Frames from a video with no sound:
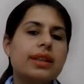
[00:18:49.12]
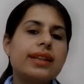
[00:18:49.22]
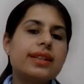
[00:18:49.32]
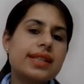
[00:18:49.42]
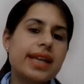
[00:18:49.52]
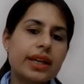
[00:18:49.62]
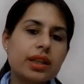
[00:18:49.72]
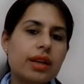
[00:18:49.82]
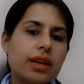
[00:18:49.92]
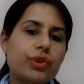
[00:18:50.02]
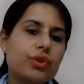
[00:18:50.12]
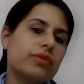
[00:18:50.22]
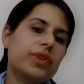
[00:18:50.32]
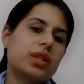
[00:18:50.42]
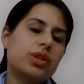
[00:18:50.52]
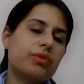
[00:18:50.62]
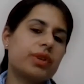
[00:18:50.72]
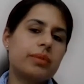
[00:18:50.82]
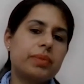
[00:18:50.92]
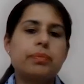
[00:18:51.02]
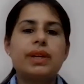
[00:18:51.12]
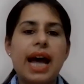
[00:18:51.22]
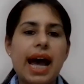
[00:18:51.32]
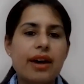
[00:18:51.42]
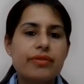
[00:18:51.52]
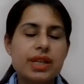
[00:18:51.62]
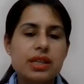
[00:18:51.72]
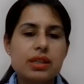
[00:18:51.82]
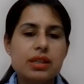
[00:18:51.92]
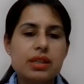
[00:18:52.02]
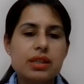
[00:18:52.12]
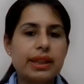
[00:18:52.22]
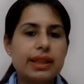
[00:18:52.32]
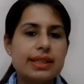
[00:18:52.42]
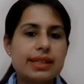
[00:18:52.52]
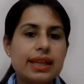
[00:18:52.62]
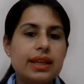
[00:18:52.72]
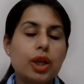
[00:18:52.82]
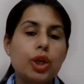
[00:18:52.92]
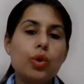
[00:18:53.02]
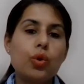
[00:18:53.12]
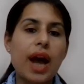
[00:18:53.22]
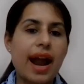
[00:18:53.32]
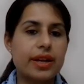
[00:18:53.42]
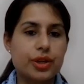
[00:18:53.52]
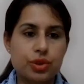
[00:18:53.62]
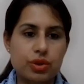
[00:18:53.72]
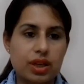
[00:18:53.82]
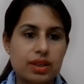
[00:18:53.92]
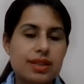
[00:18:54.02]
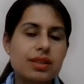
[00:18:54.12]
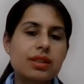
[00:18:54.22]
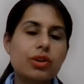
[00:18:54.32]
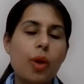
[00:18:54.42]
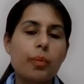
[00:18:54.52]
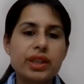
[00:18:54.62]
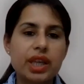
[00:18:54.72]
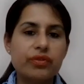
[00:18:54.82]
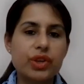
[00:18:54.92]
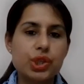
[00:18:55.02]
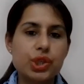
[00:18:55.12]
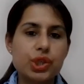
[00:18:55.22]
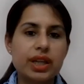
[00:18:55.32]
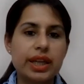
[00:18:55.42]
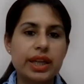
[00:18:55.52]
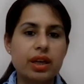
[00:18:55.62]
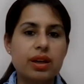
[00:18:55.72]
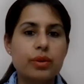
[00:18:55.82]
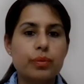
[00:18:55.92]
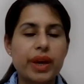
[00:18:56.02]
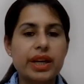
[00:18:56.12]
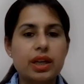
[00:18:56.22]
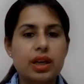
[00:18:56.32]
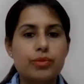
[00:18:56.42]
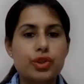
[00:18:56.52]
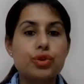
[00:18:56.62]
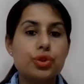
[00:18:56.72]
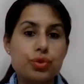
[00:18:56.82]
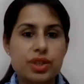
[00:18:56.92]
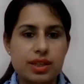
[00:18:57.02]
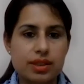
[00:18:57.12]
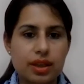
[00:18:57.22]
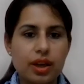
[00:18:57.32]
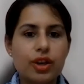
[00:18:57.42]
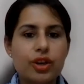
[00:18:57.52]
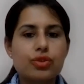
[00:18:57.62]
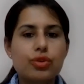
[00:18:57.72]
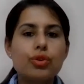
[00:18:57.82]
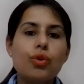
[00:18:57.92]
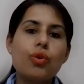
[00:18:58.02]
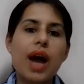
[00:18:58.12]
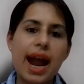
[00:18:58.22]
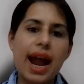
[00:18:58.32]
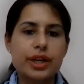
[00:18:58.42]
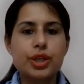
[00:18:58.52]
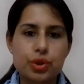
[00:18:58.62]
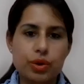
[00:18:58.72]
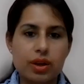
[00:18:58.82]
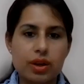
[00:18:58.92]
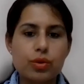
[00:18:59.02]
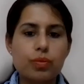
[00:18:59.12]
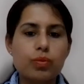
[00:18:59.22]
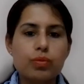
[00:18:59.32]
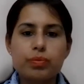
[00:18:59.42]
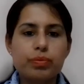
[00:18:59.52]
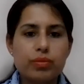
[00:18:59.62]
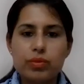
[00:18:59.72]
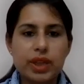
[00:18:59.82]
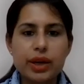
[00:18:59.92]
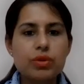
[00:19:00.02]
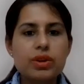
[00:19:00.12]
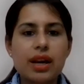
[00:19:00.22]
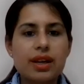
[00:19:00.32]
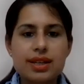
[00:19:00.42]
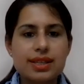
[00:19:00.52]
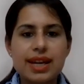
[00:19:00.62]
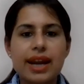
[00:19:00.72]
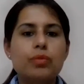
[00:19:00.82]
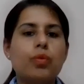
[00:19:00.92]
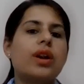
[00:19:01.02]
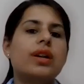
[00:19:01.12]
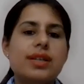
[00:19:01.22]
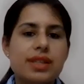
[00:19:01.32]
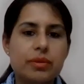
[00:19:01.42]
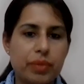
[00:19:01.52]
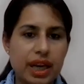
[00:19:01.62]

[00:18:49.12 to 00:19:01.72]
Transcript: Then the second confusion which generally people have is when they see no added sugar. This is a common thing which you will hear when it comes to juices. So no added sugar. So they don't understand what does it